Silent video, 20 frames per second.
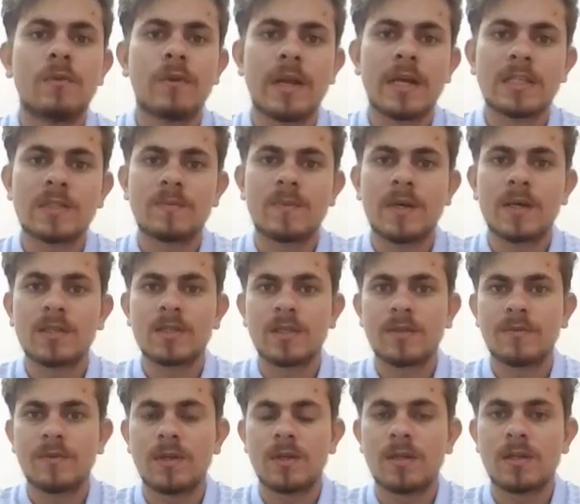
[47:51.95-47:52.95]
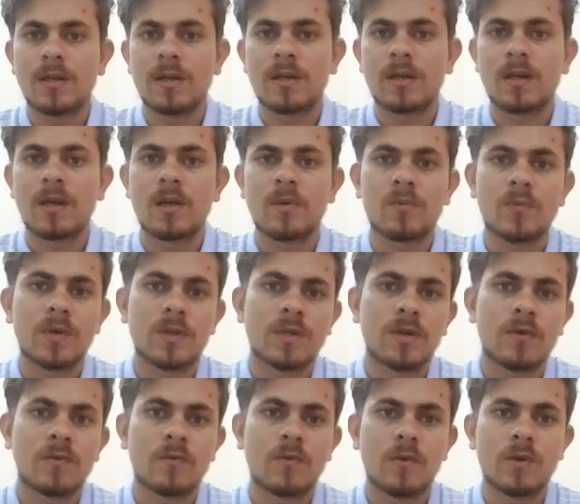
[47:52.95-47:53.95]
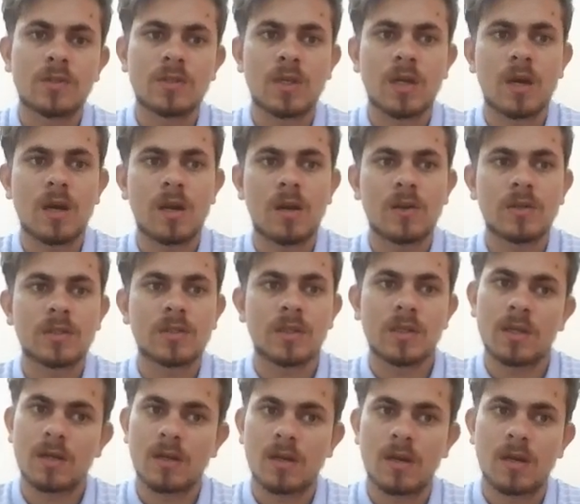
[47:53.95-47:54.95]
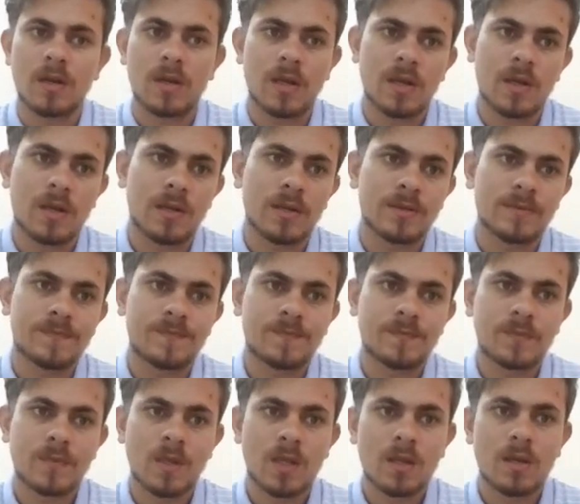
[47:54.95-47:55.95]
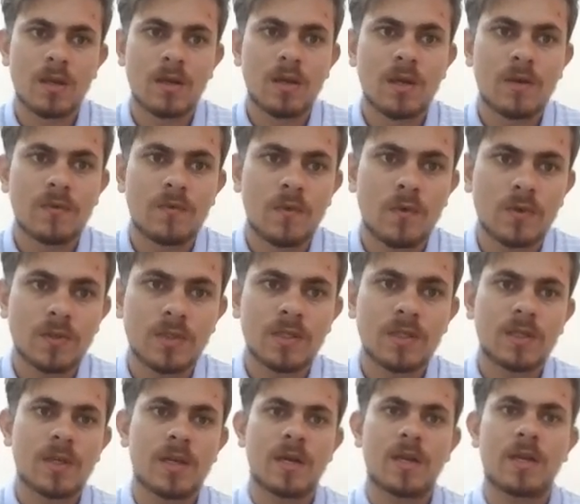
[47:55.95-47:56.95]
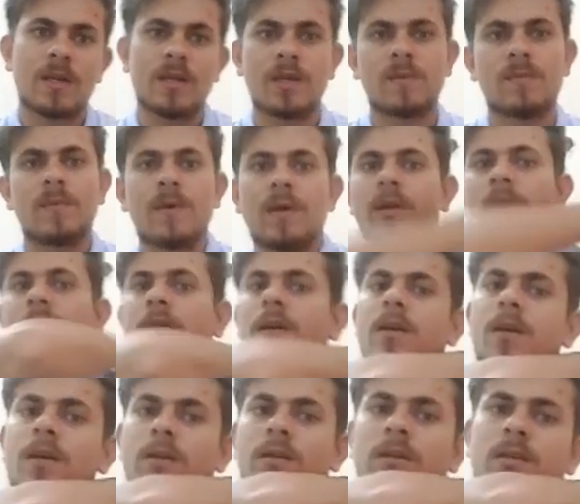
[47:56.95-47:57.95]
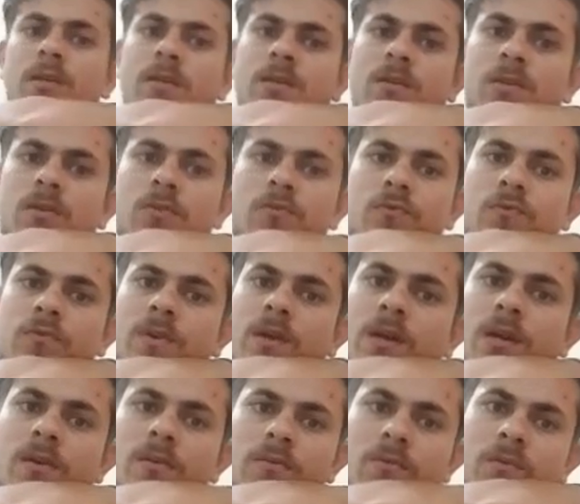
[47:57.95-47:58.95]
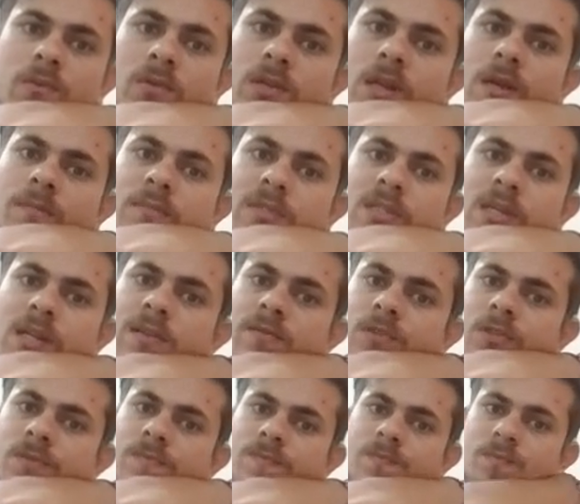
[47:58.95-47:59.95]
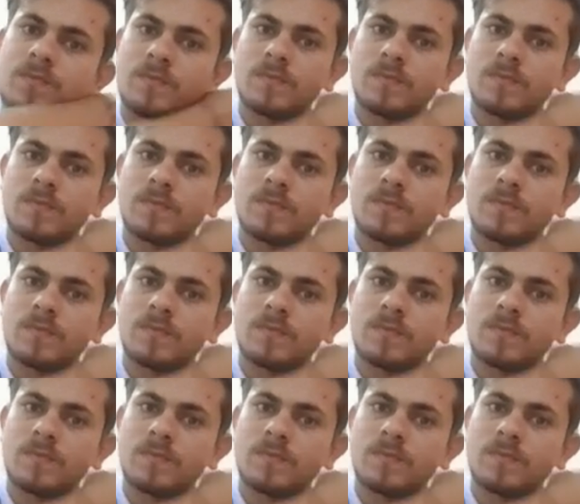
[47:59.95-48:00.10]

Flashbacks reveal that her mother was careless and uncaring, forcing Kenny and Betty Annie to fend for themselves.